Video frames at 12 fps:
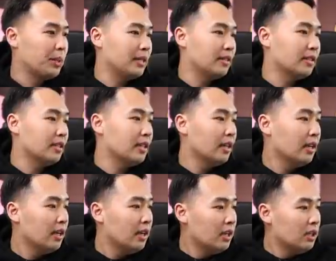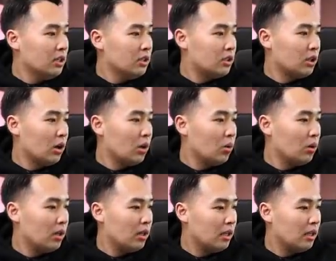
basically. So